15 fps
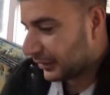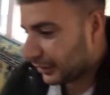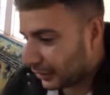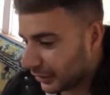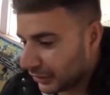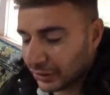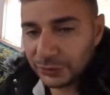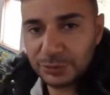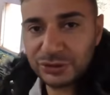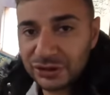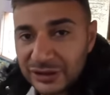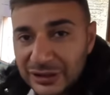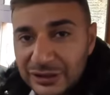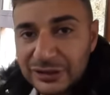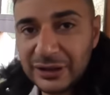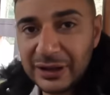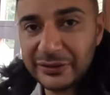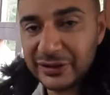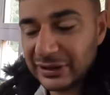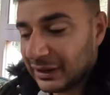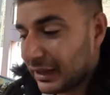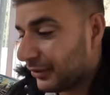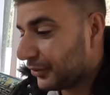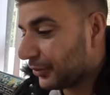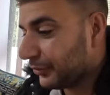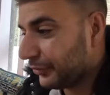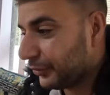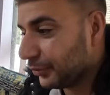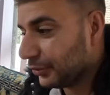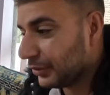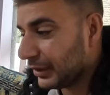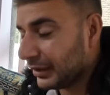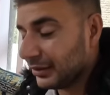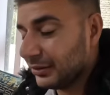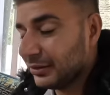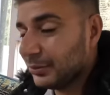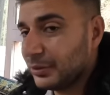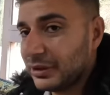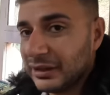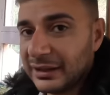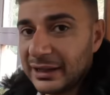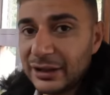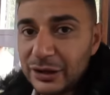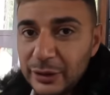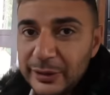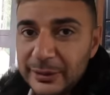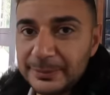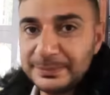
All right, guys, we're just gonna dive in, have some food, and we're gonna get going.